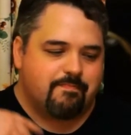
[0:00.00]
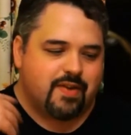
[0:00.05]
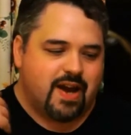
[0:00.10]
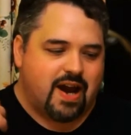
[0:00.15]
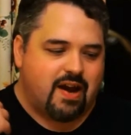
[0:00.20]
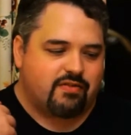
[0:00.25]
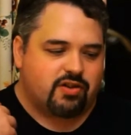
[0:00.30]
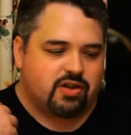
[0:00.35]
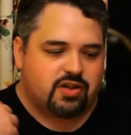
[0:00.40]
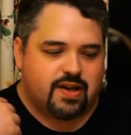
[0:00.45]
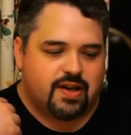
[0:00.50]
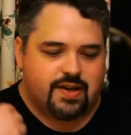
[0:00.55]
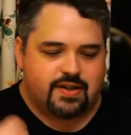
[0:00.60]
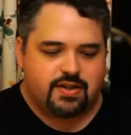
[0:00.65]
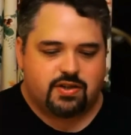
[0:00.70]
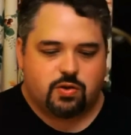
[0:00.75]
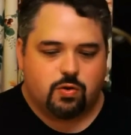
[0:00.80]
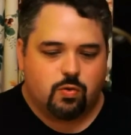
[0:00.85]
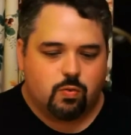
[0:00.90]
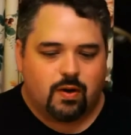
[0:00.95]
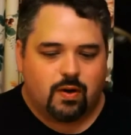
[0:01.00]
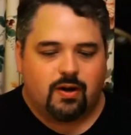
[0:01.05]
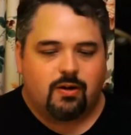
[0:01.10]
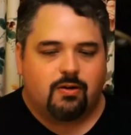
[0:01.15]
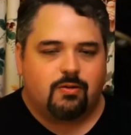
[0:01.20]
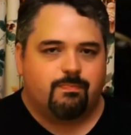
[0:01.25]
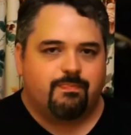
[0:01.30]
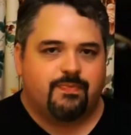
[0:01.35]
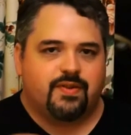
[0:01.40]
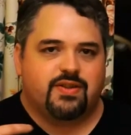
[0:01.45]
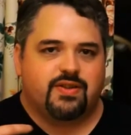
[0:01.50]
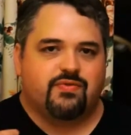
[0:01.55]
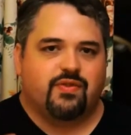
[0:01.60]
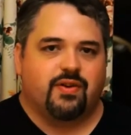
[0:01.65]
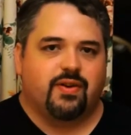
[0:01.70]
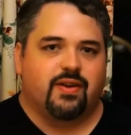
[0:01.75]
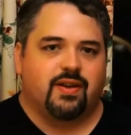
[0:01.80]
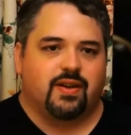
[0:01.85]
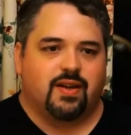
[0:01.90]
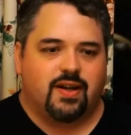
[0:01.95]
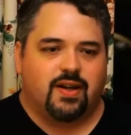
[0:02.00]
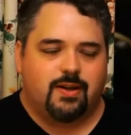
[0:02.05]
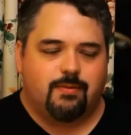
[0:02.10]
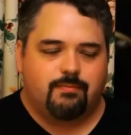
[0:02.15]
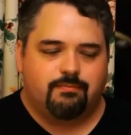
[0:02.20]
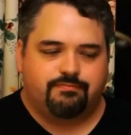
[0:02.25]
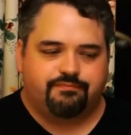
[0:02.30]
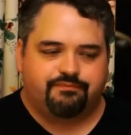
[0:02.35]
aftertaste too well. It's very light.